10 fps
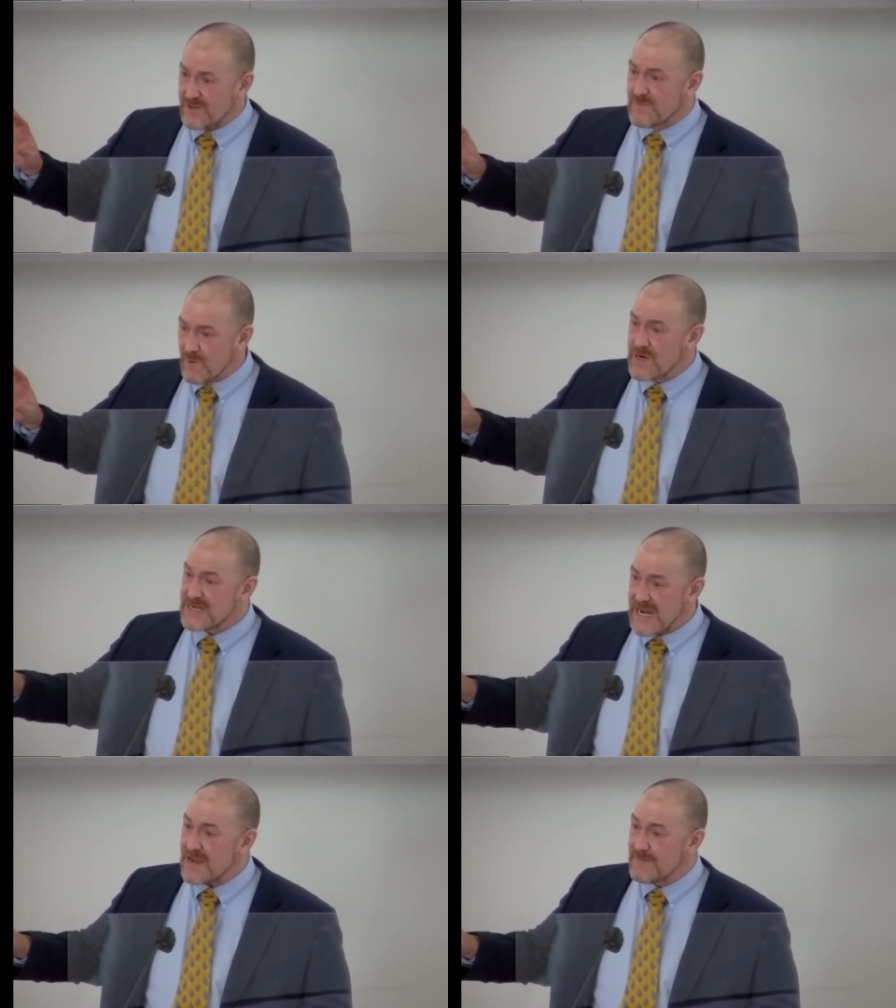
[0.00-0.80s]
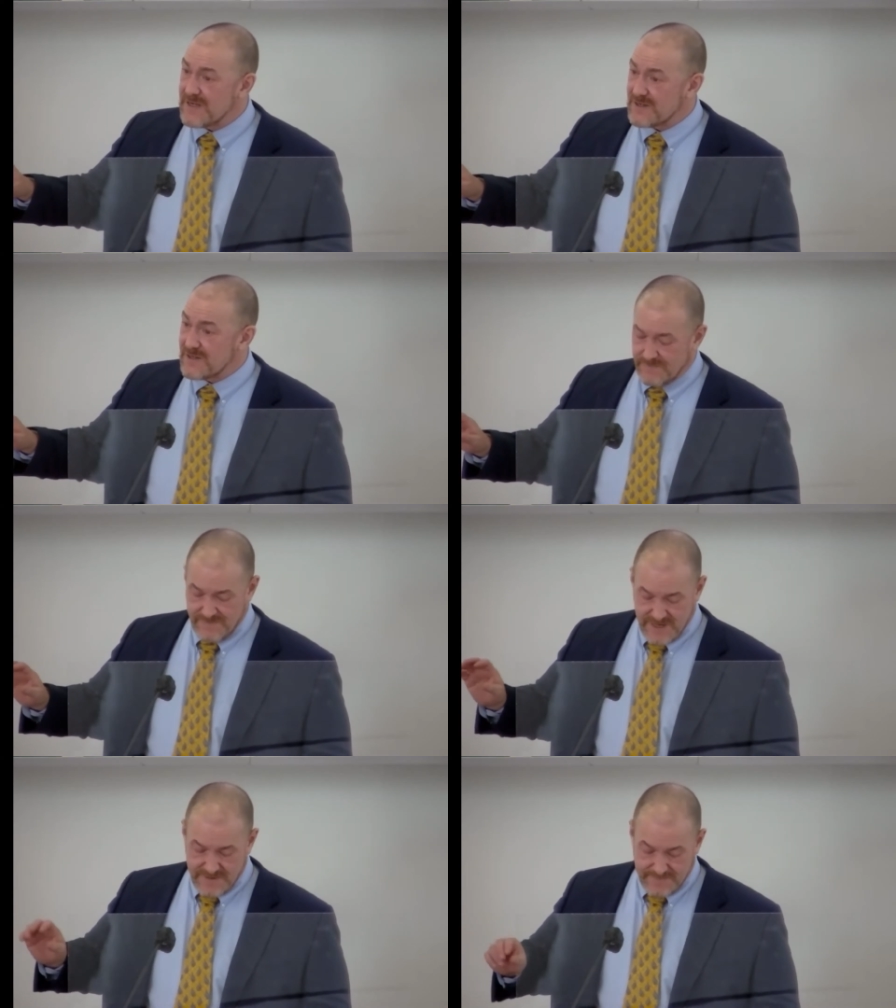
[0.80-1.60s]
more damage,
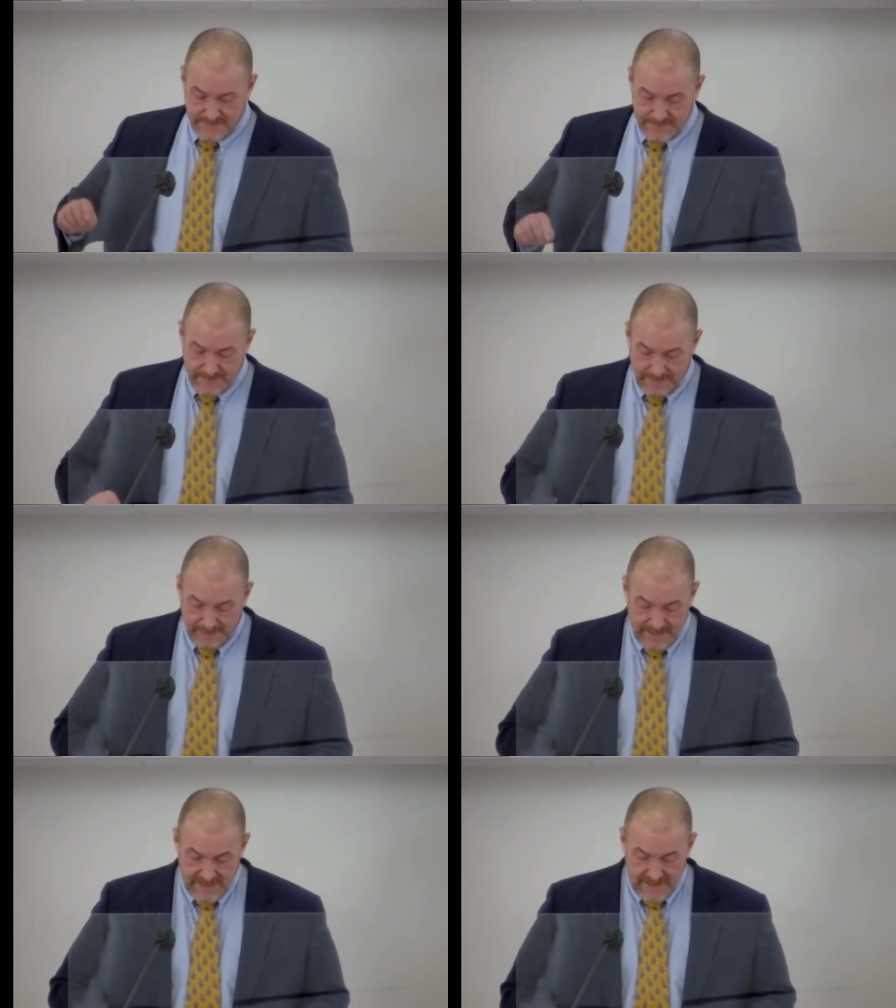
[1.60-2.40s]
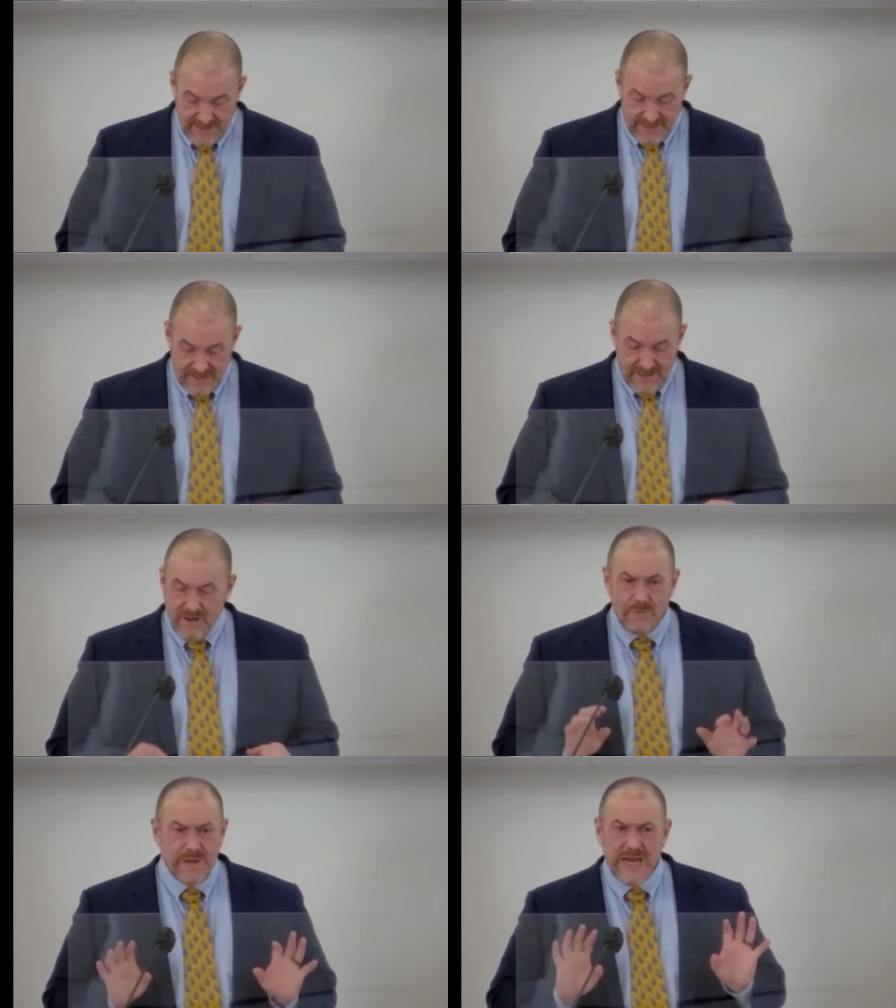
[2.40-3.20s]
right?
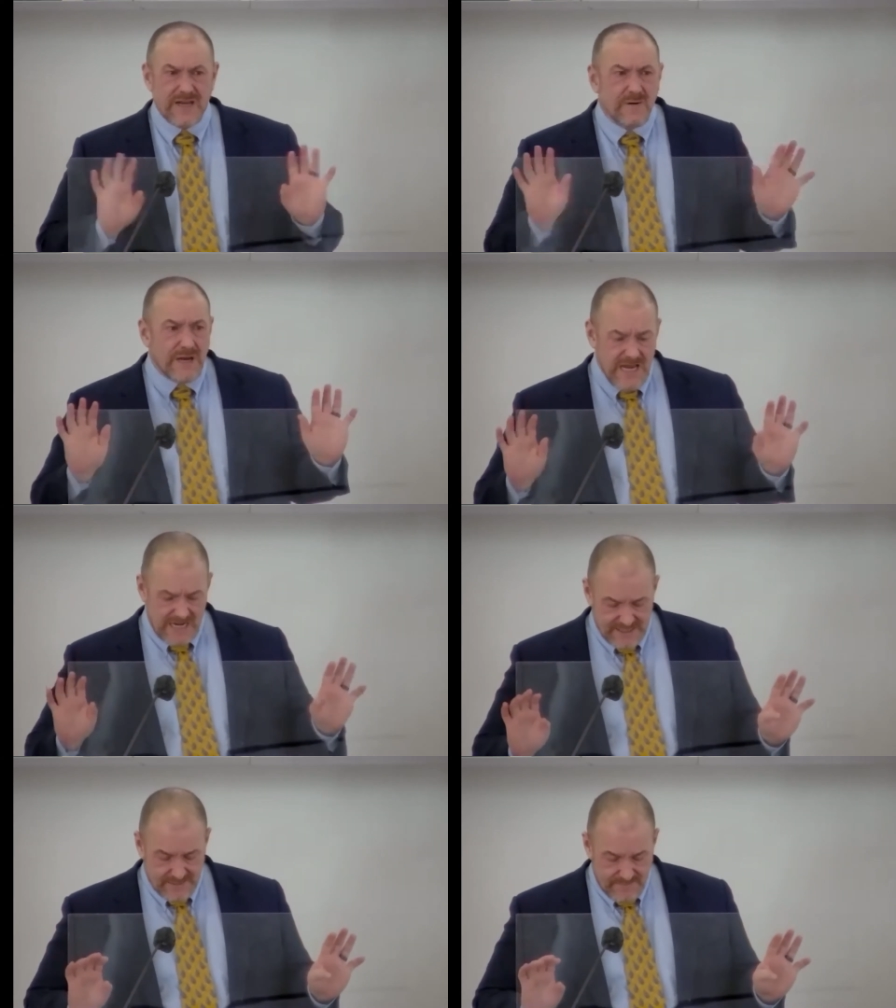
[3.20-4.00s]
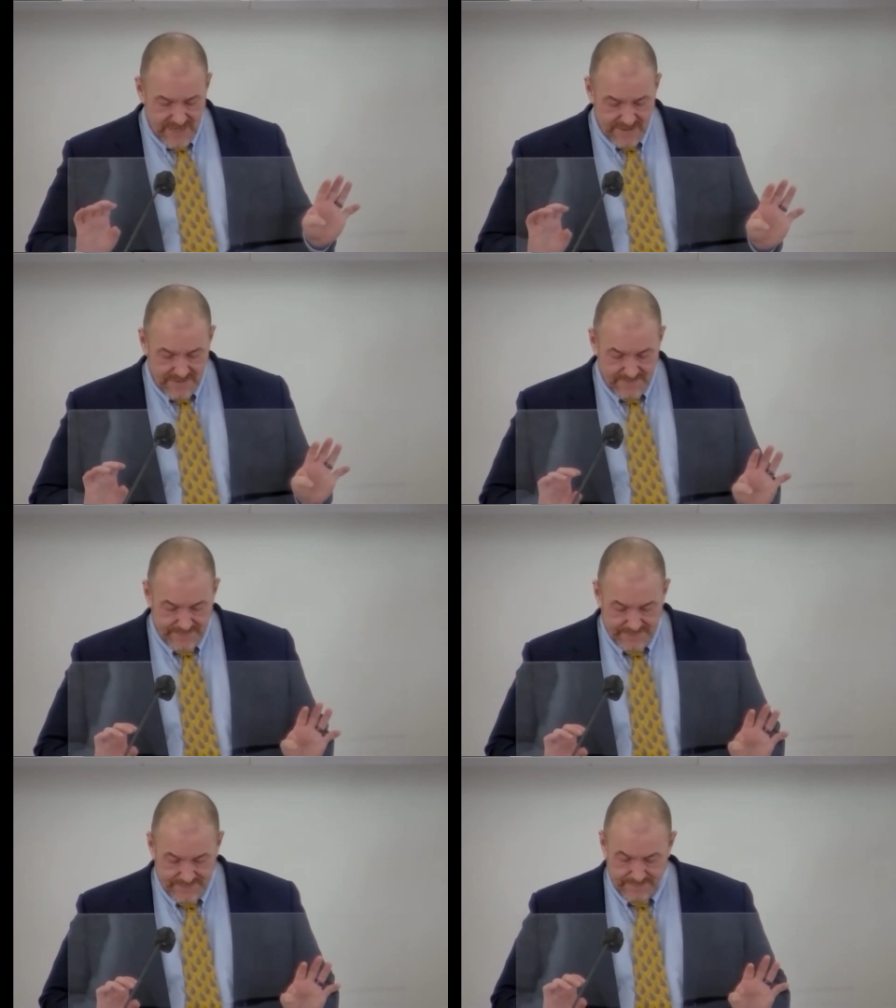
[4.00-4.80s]
No pain, no gain is a myth.
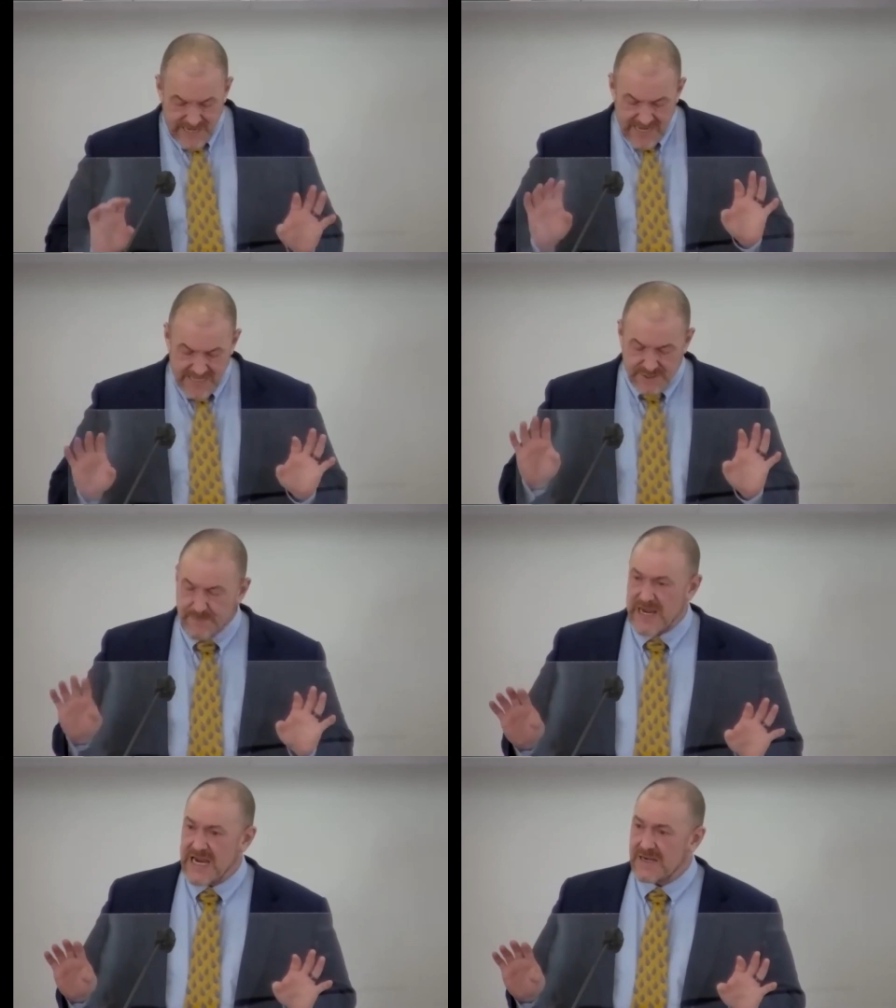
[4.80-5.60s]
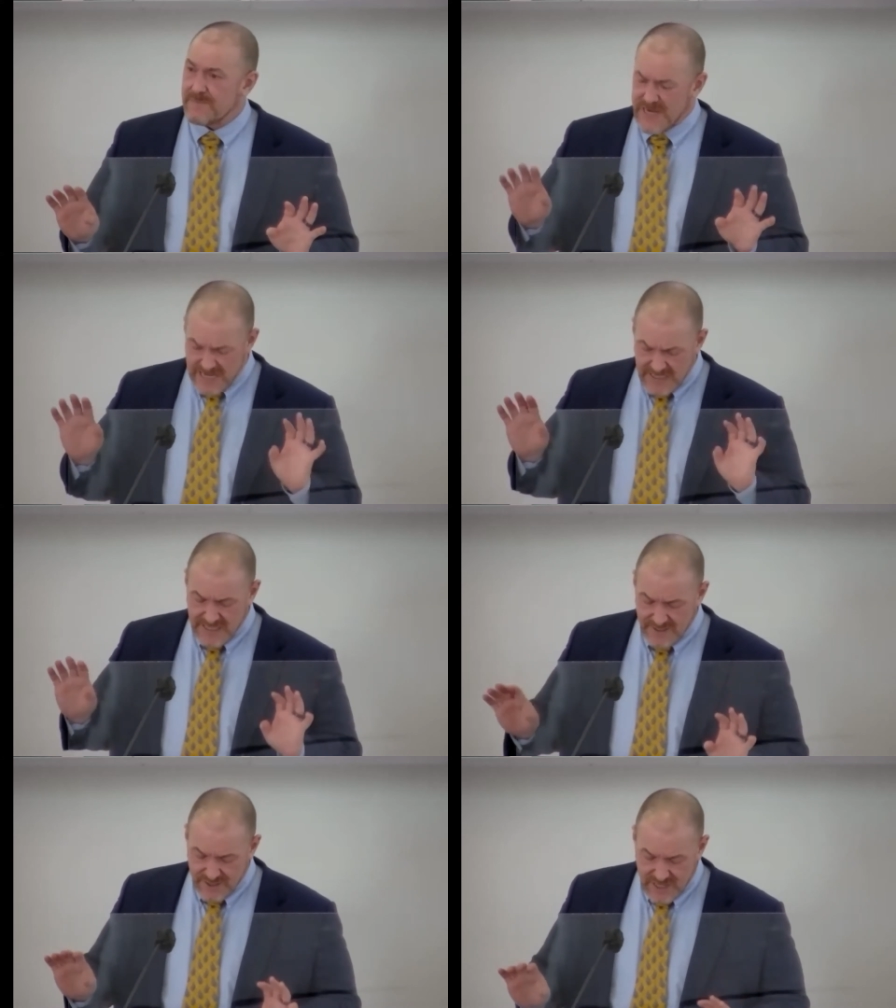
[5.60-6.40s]
Pain is pain. Pain
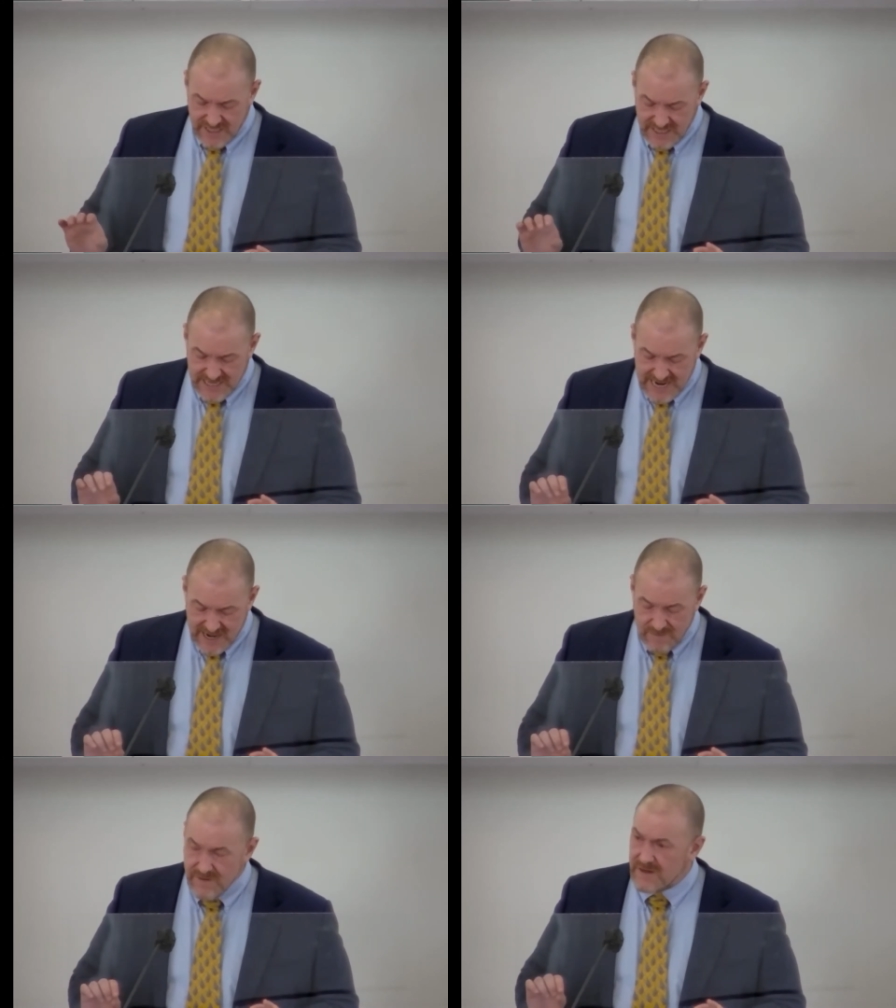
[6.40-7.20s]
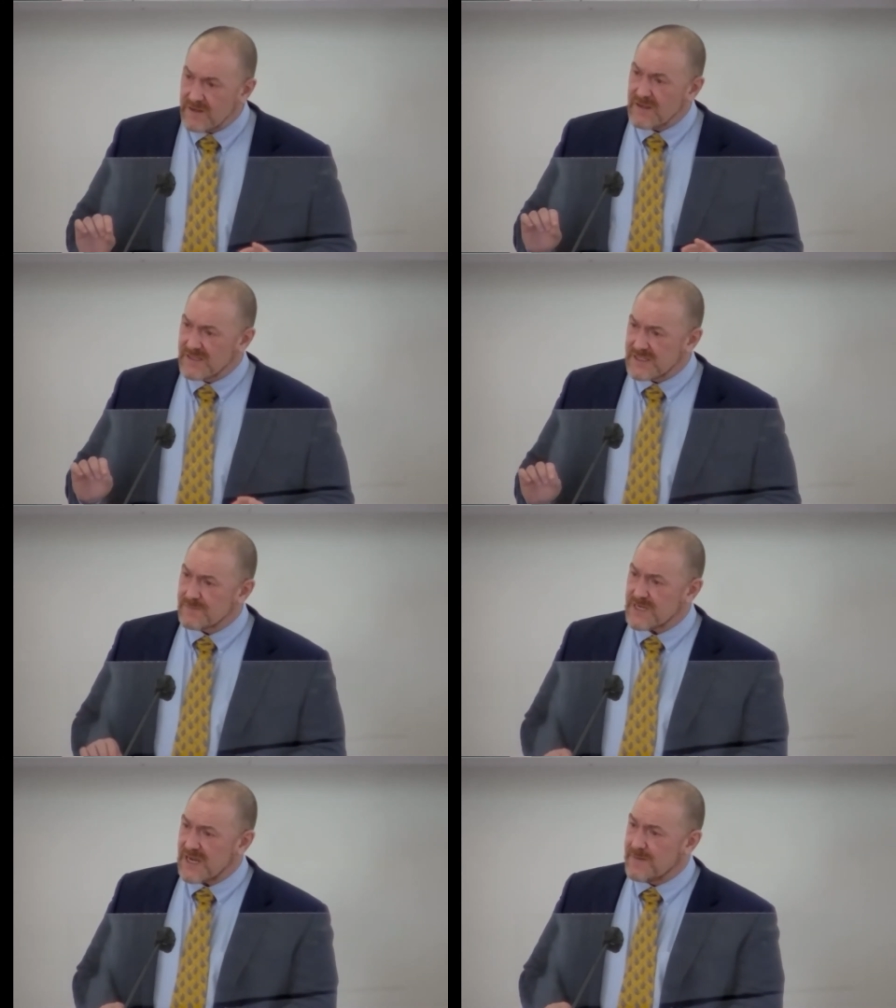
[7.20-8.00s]
can shut you down, and
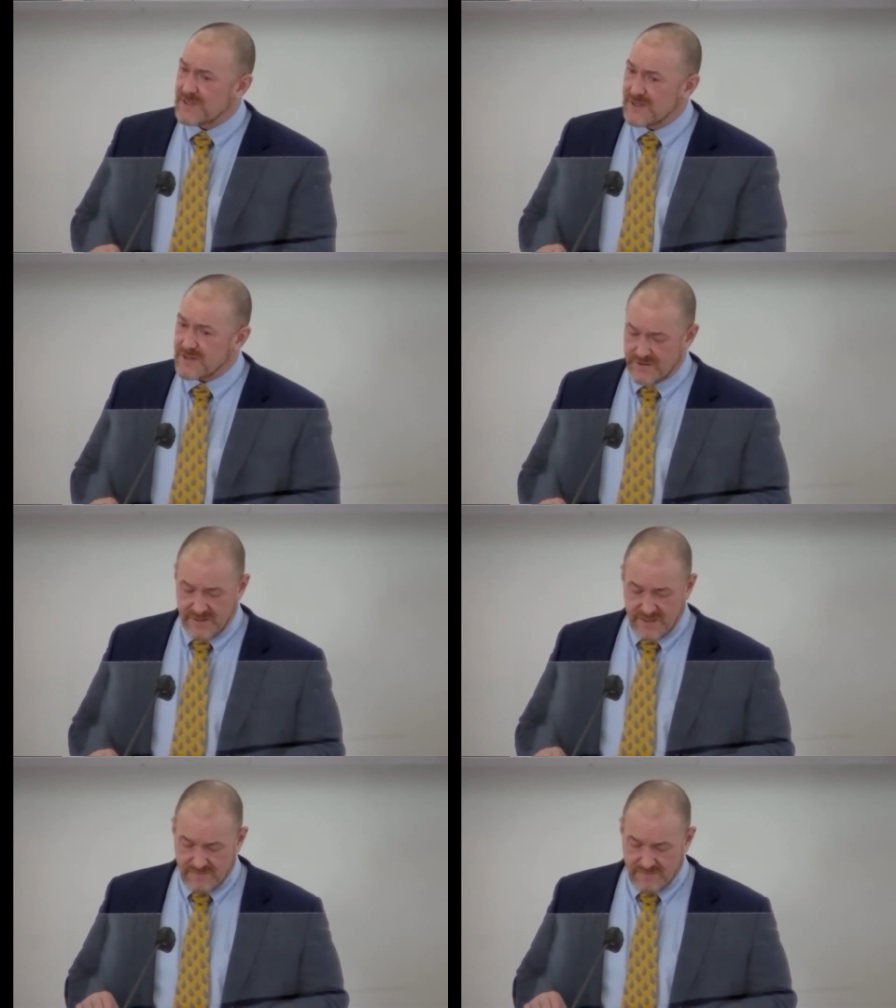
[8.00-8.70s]
sometimes it should.